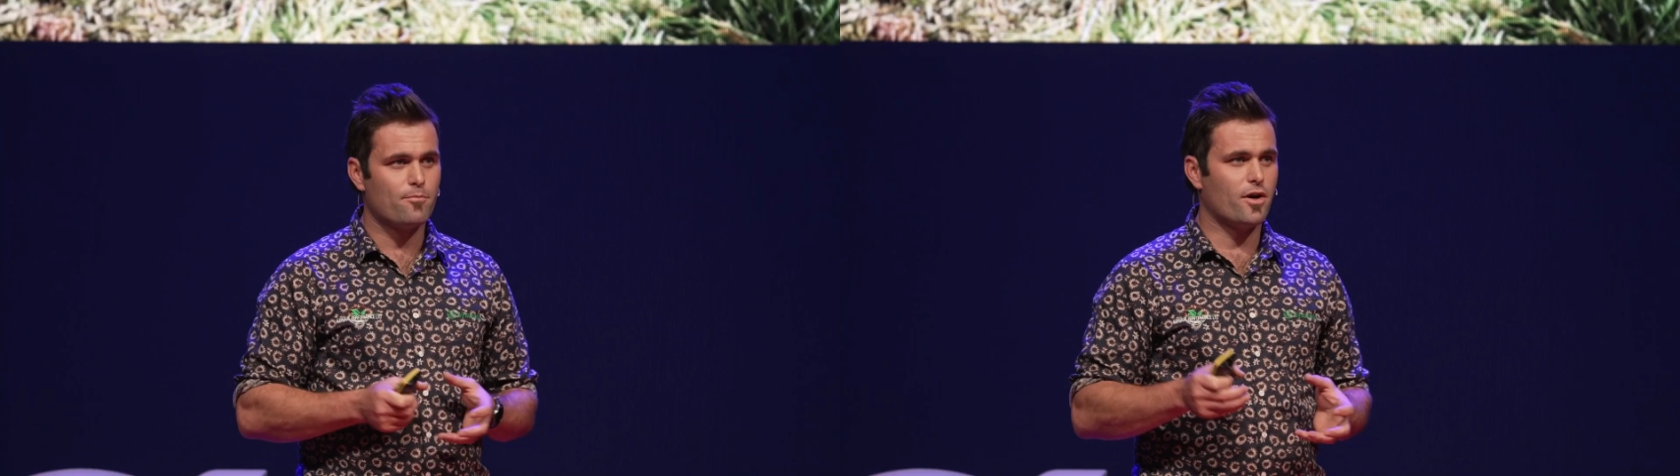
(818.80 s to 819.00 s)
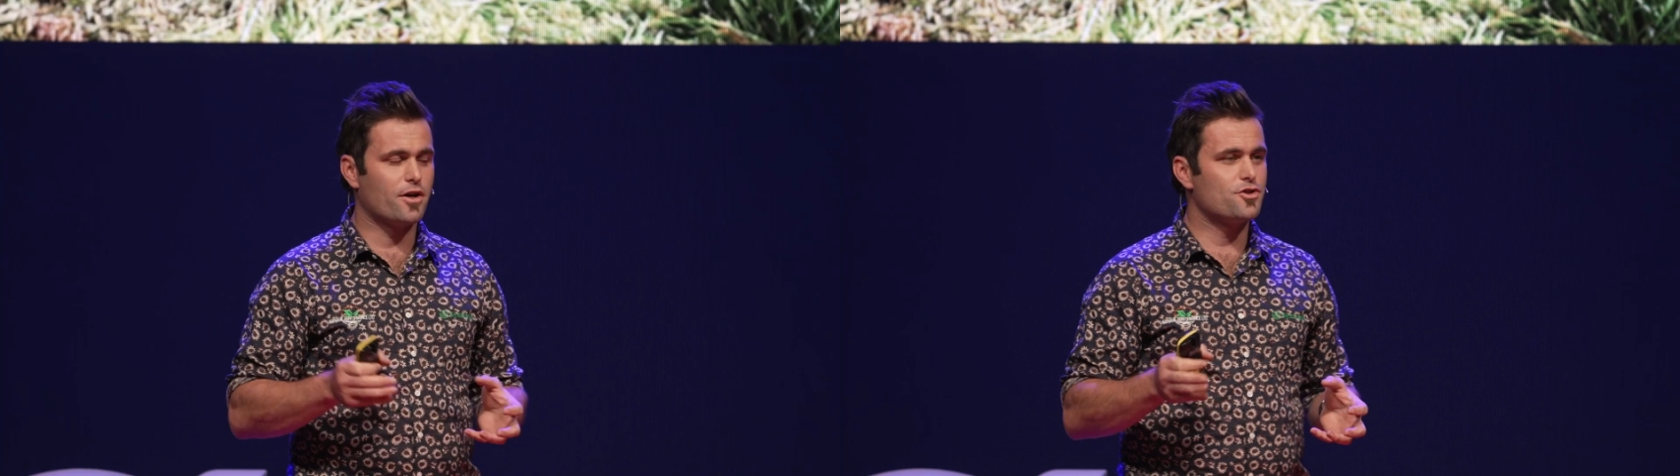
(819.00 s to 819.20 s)

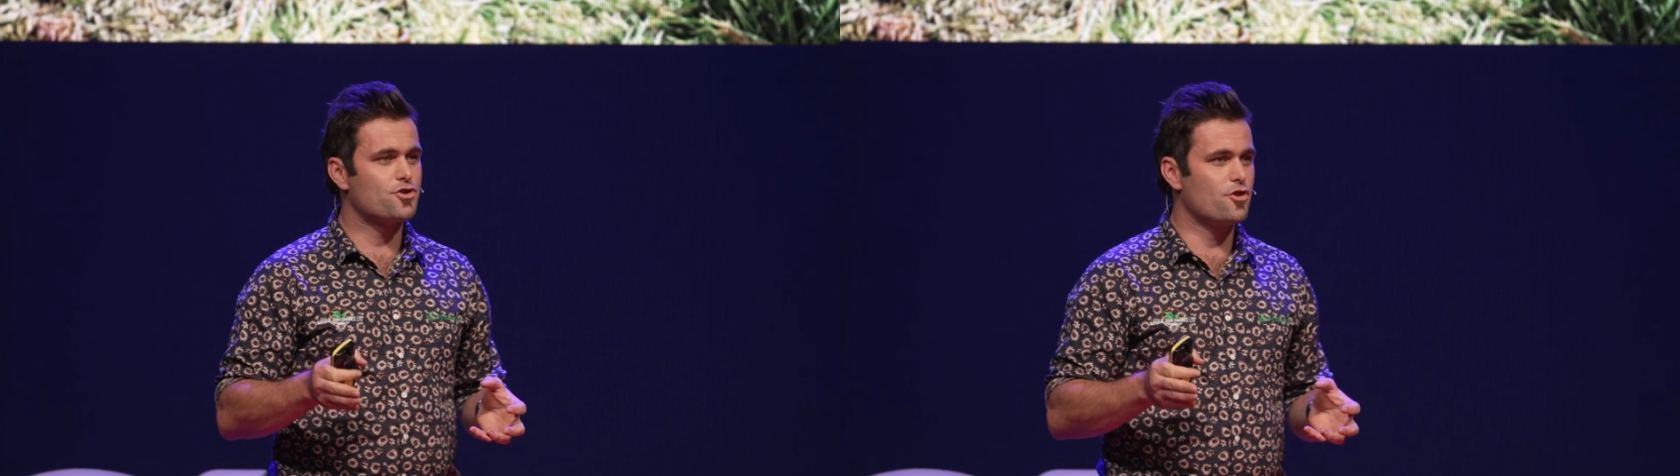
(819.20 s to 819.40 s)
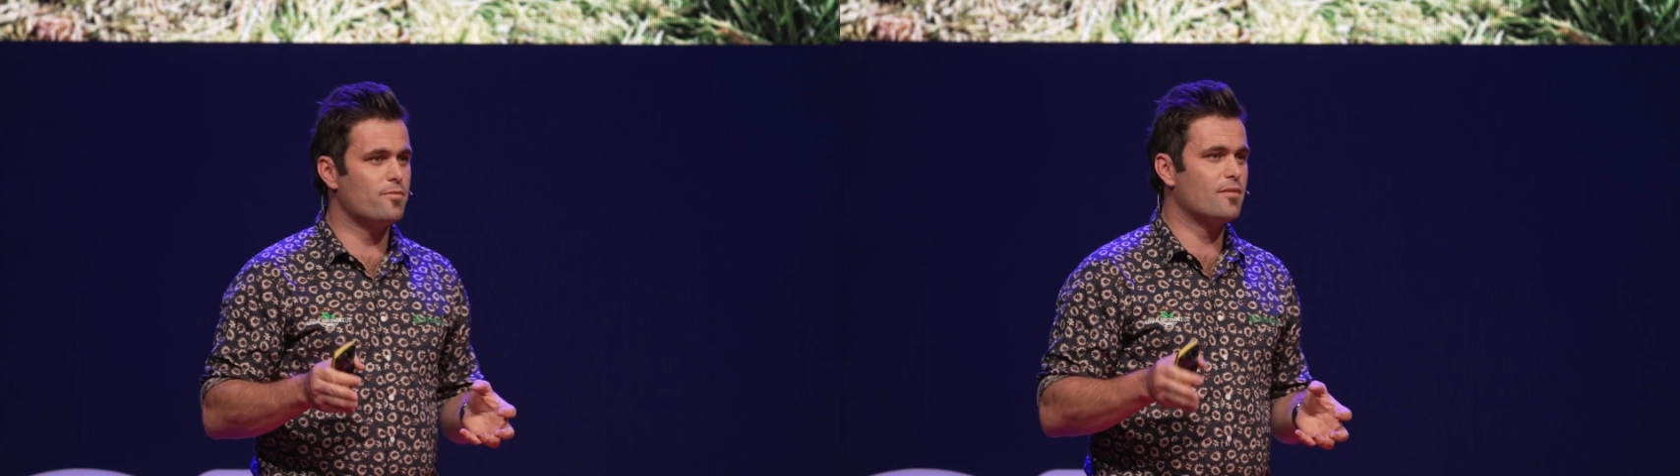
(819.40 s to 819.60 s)
By
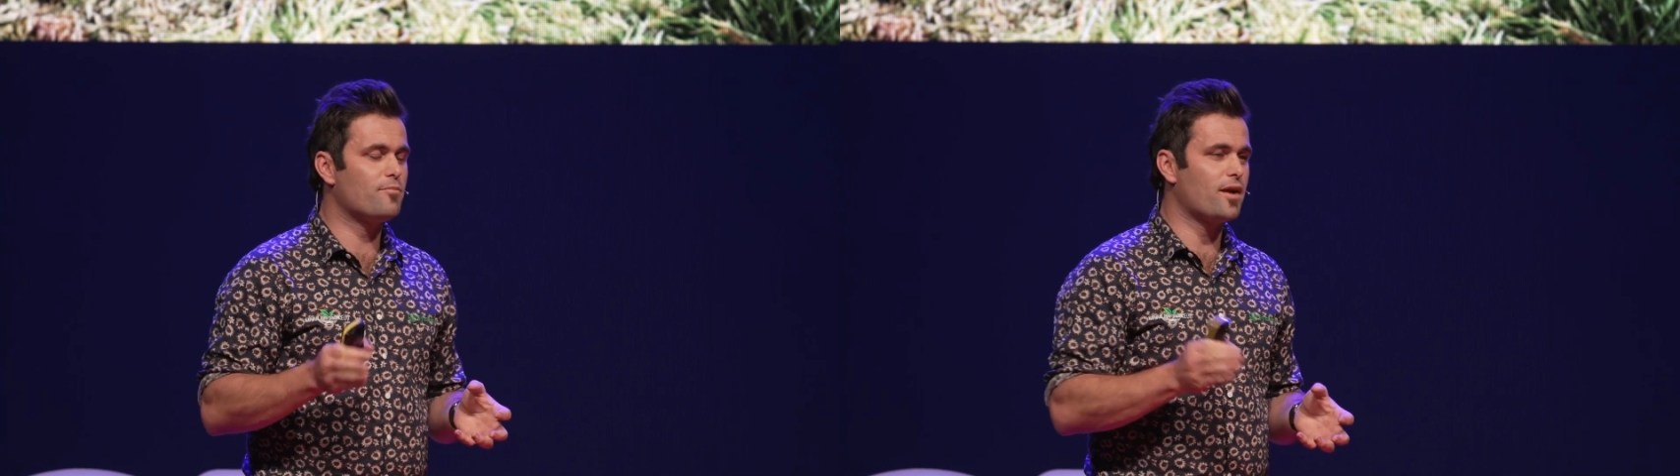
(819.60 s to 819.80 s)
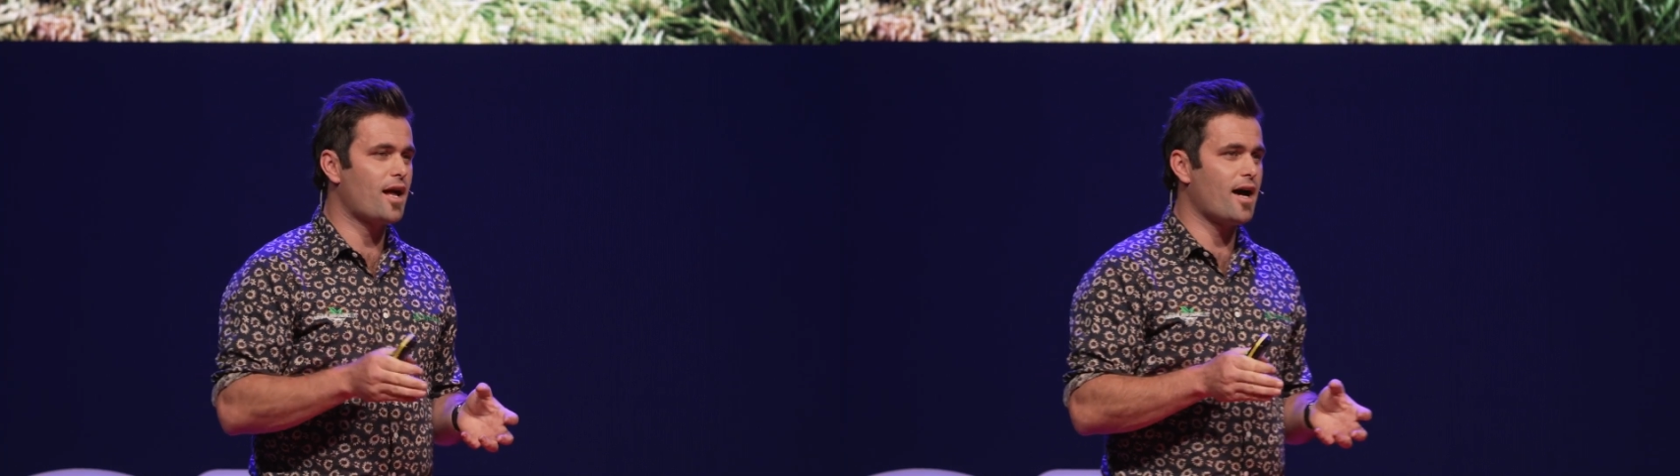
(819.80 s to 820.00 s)
consuming
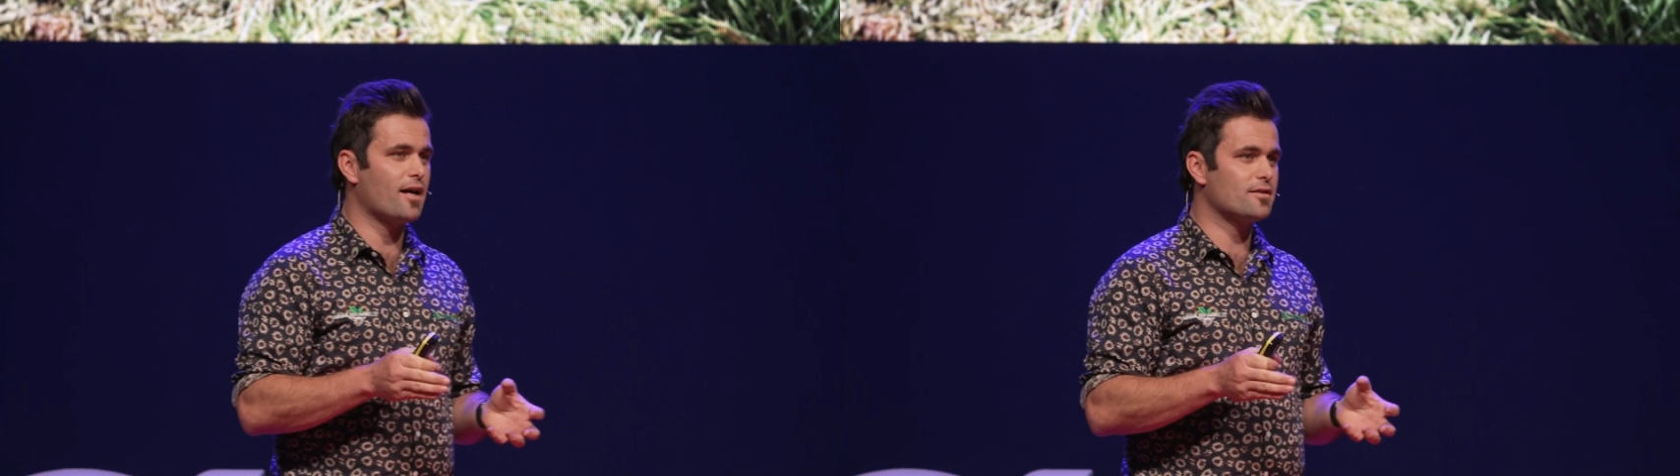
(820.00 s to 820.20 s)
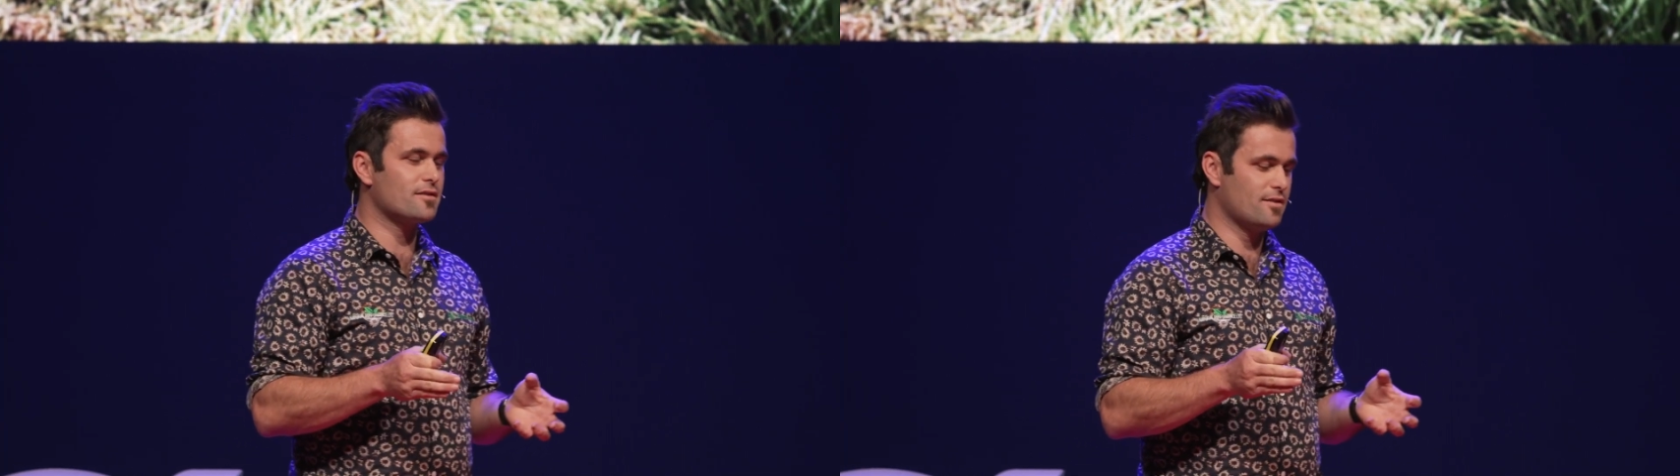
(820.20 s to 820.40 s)

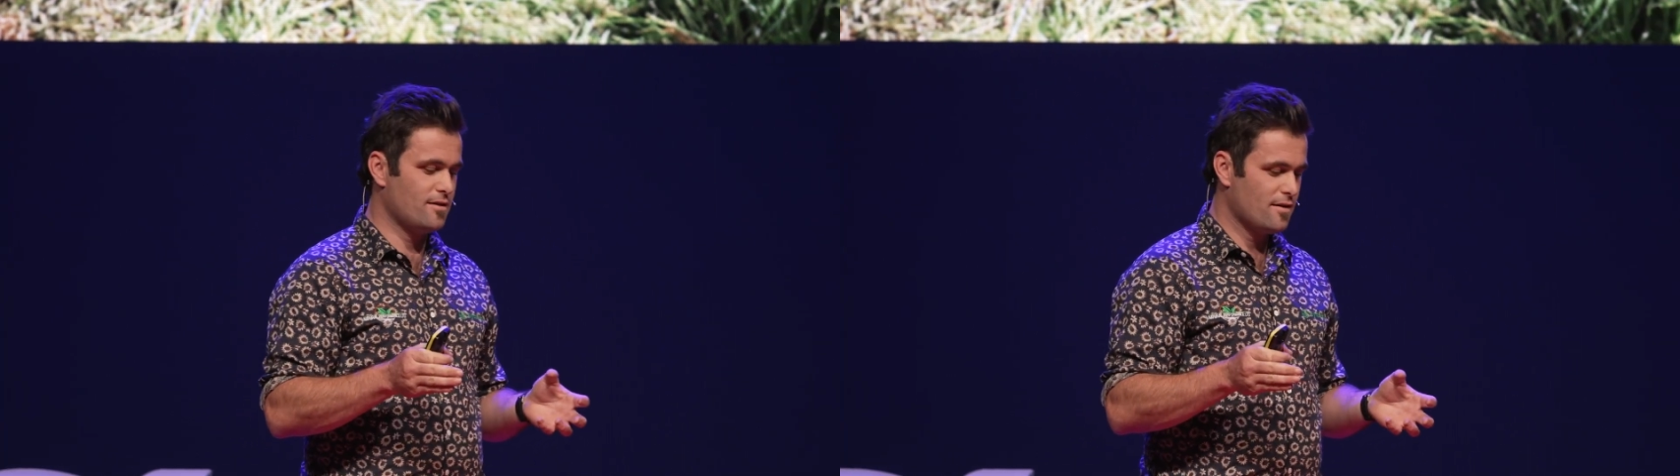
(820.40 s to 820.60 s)
plants